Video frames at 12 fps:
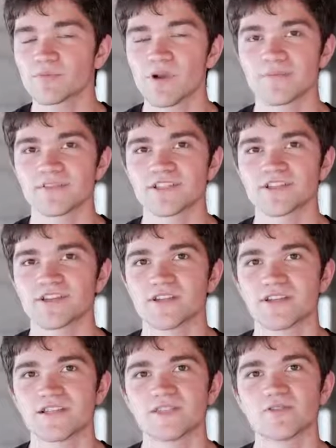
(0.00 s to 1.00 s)
proposition
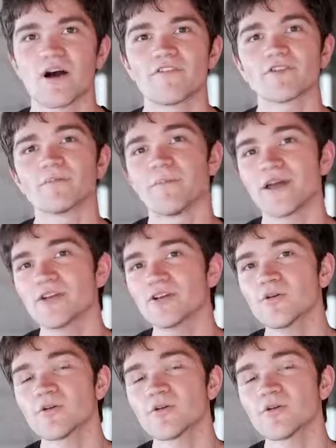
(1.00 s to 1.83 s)
is to offer better